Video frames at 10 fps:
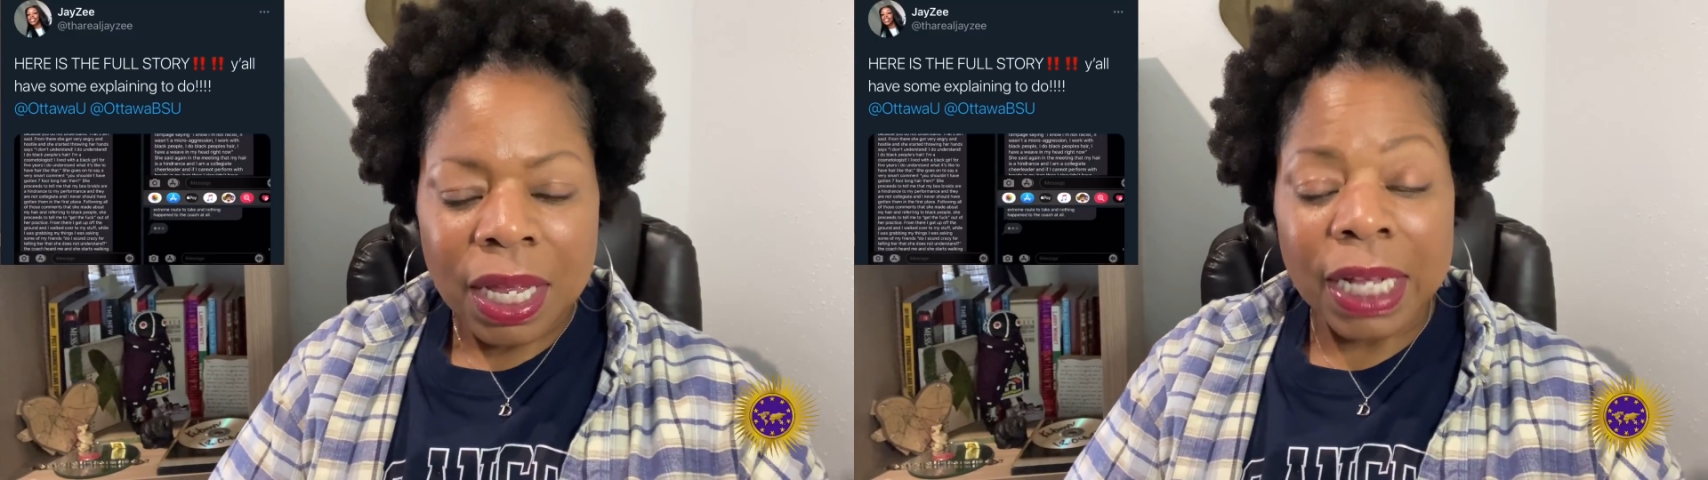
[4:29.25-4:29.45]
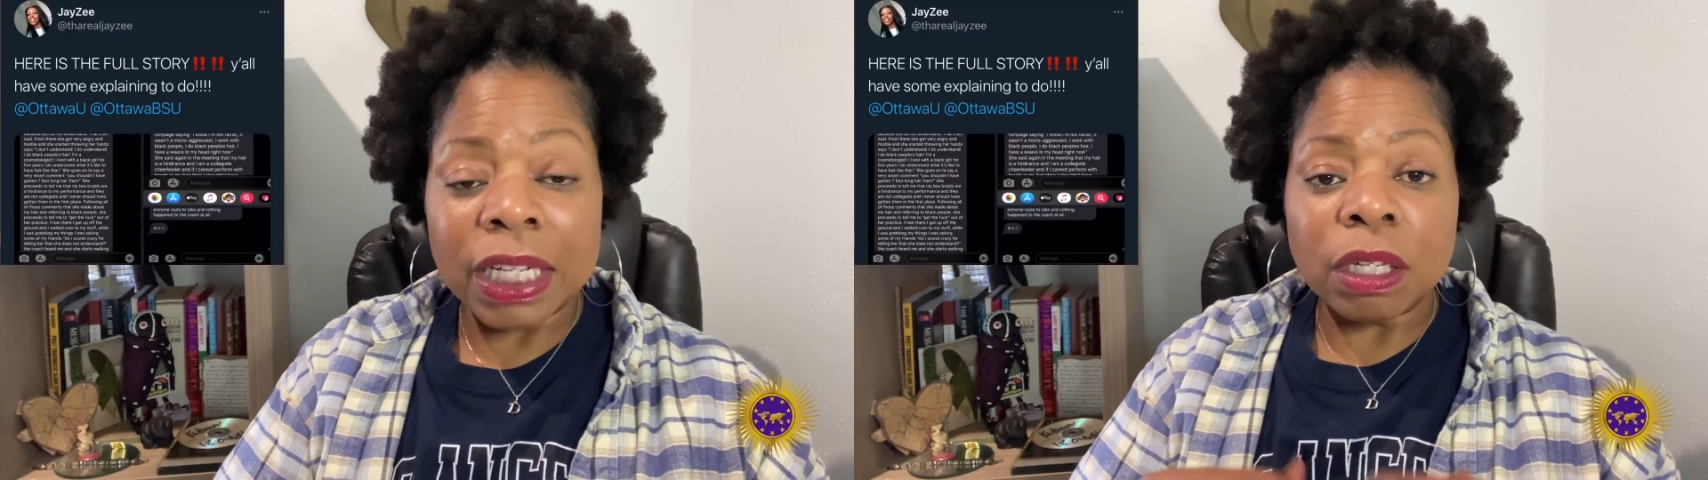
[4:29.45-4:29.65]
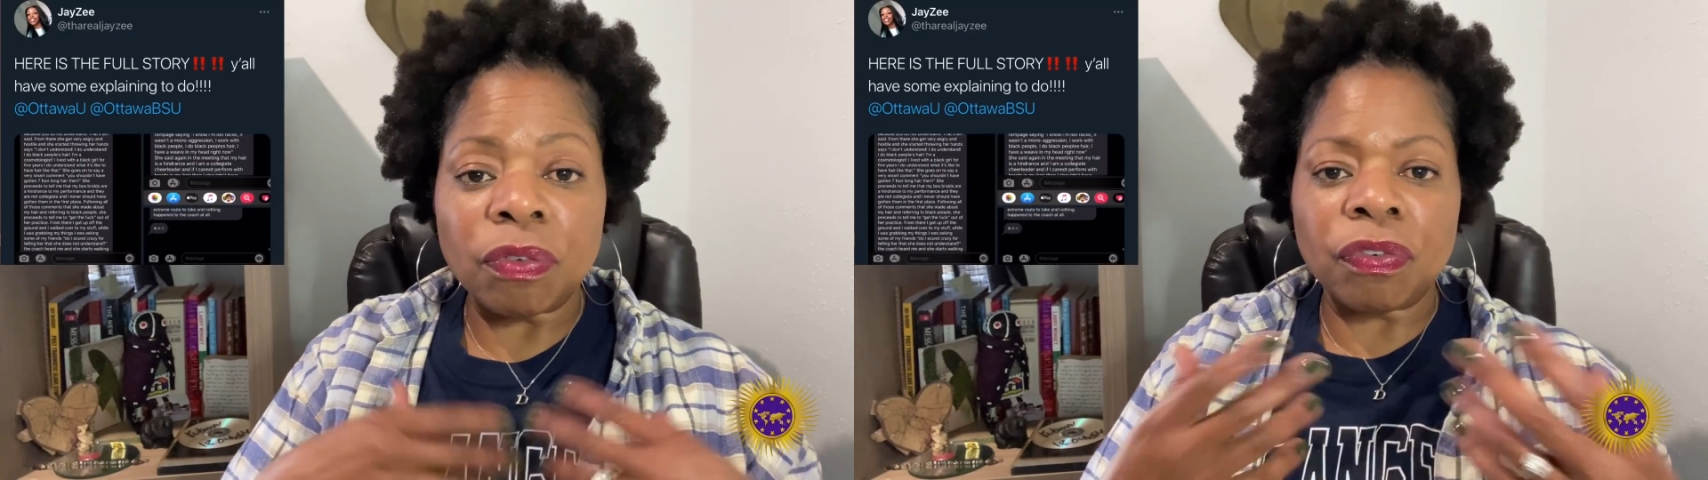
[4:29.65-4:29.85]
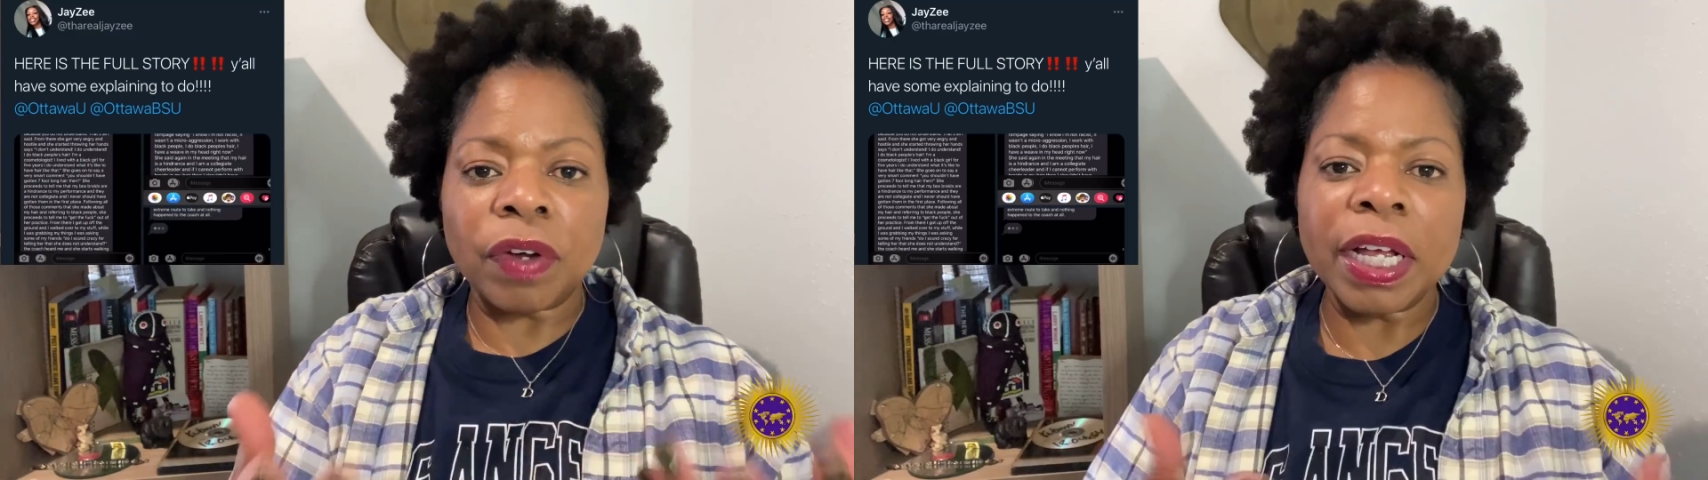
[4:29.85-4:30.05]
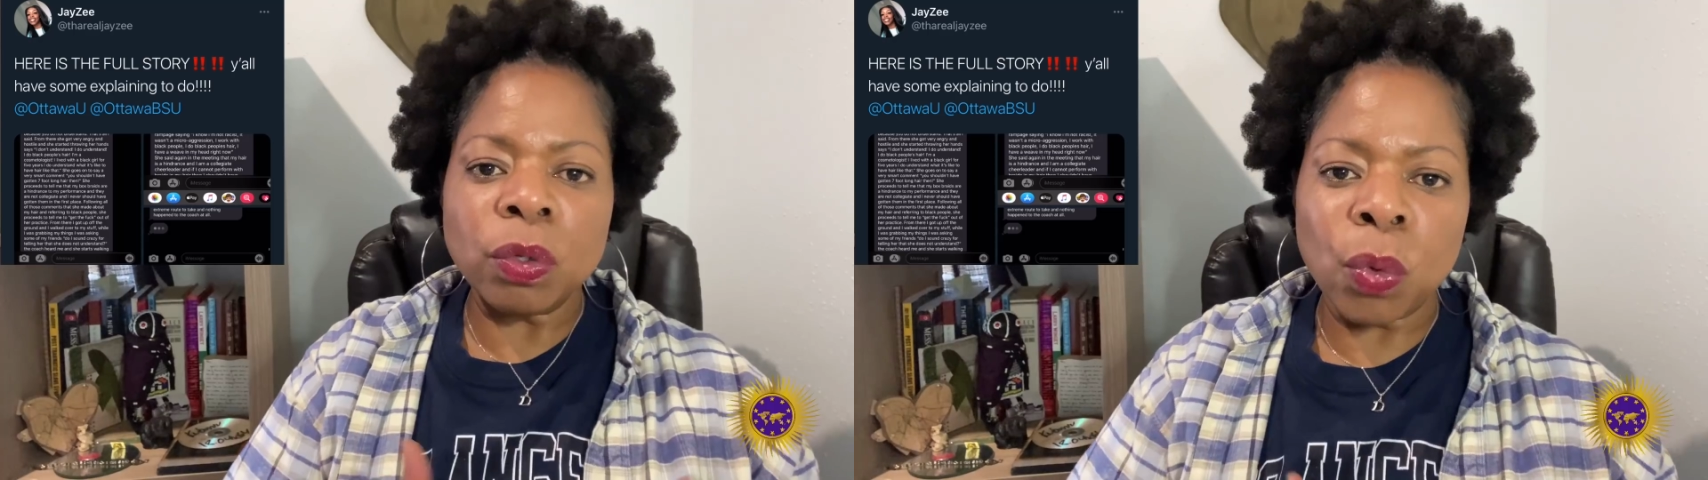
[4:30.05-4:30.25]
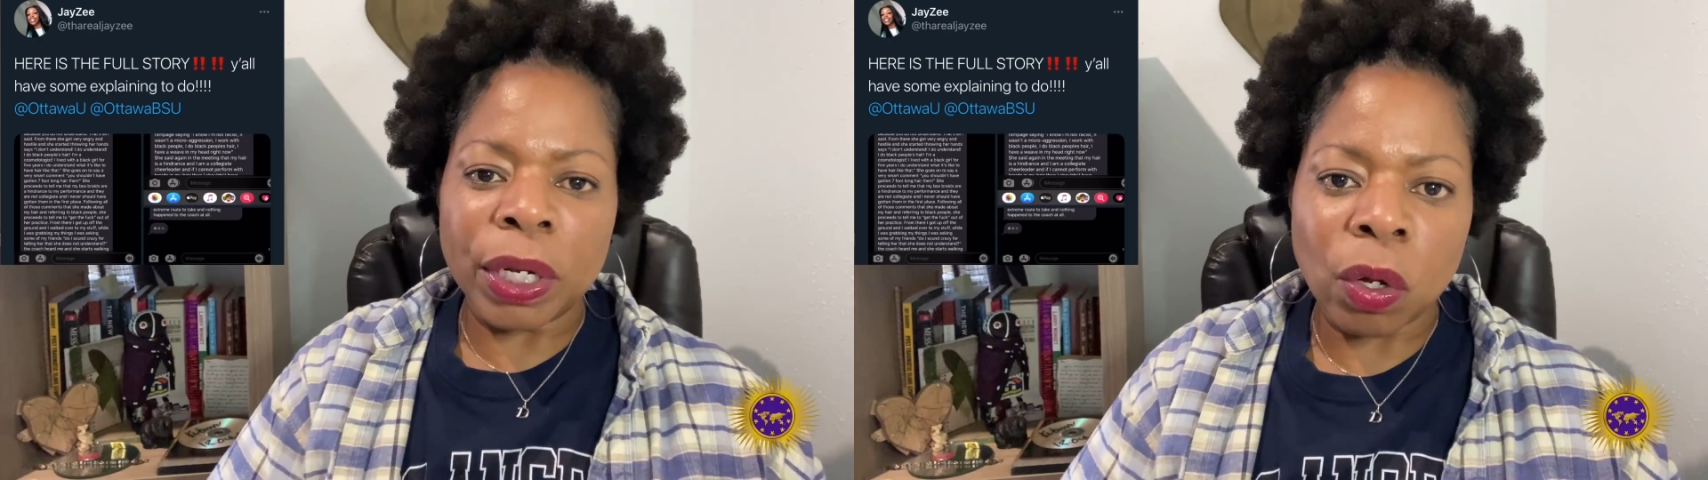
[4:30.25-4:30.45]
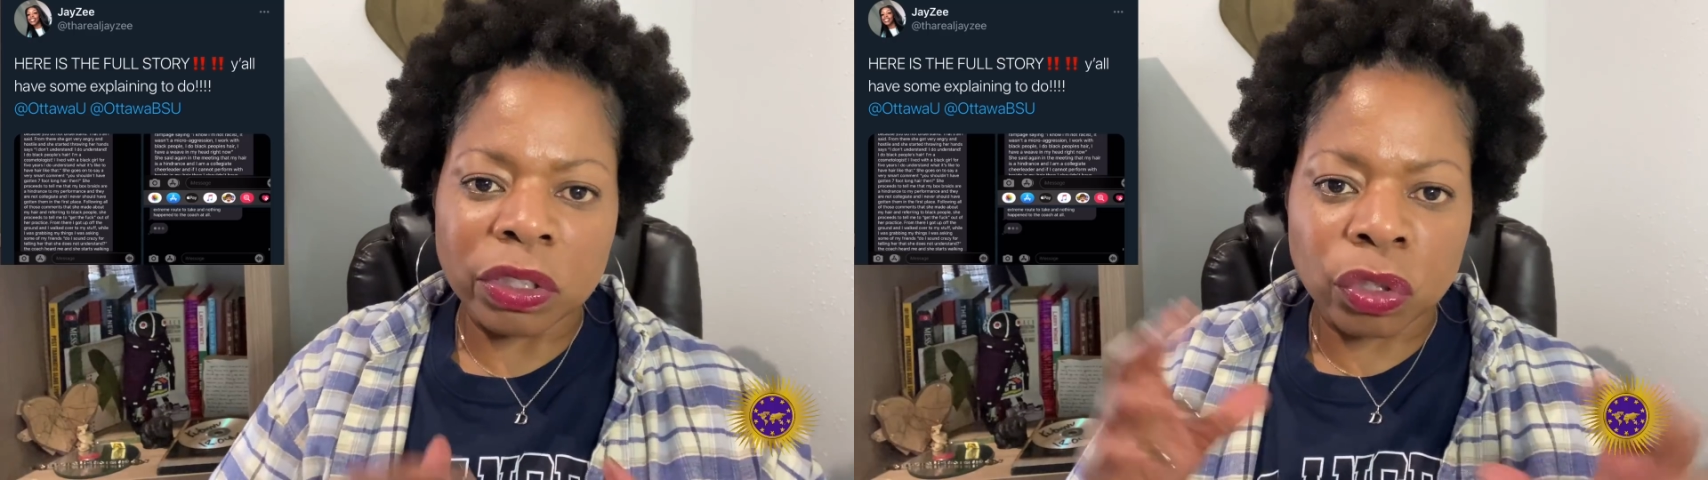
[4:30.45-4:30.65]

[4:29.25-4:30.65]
And then the friend went on